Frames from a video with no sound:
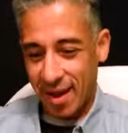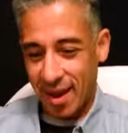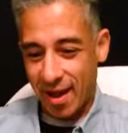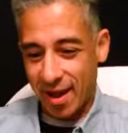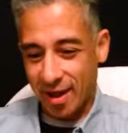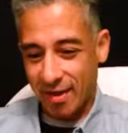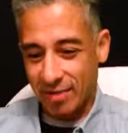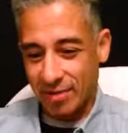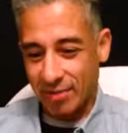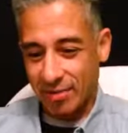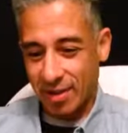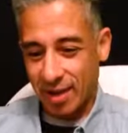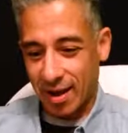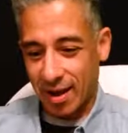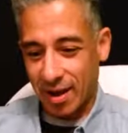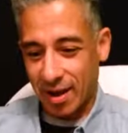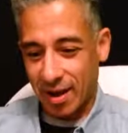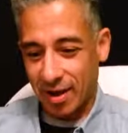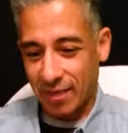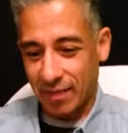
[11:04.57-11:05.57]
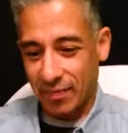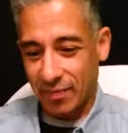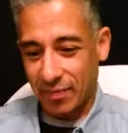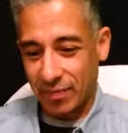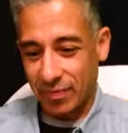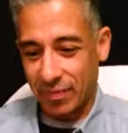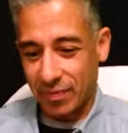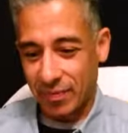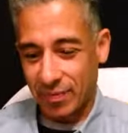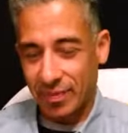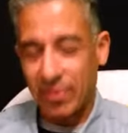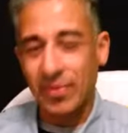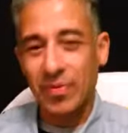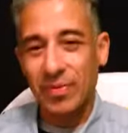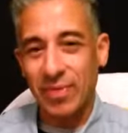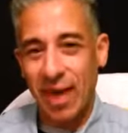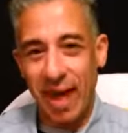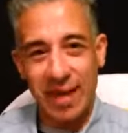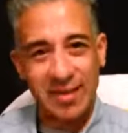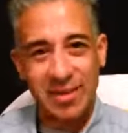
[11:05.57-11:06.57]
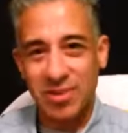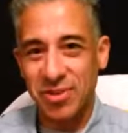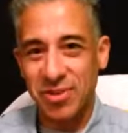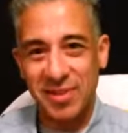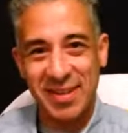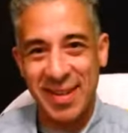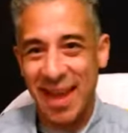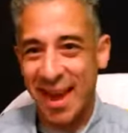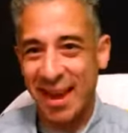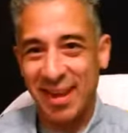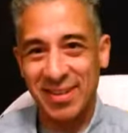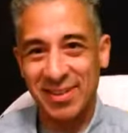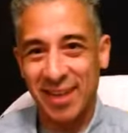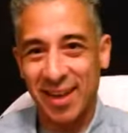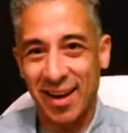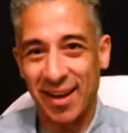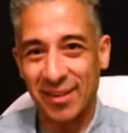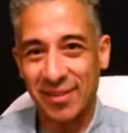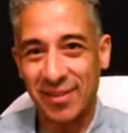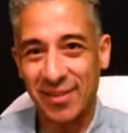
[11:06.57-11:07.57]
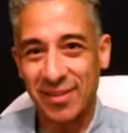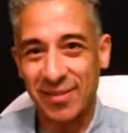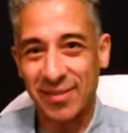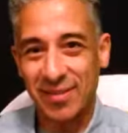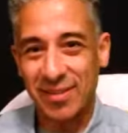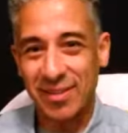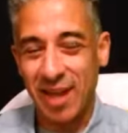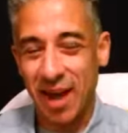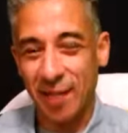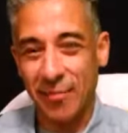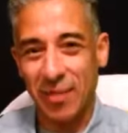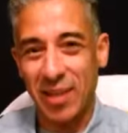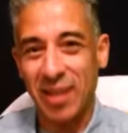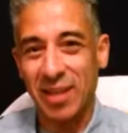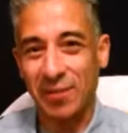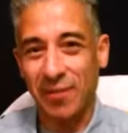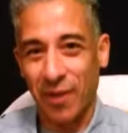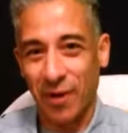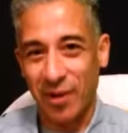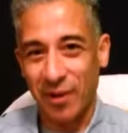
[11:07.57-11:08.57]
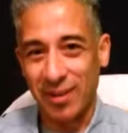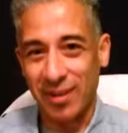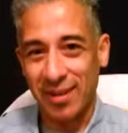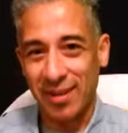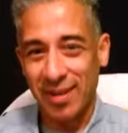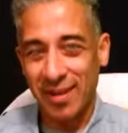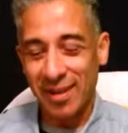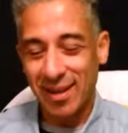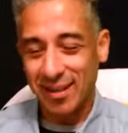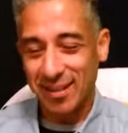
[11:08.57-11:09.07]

And uh, that's it. Just get it done. Tough things first.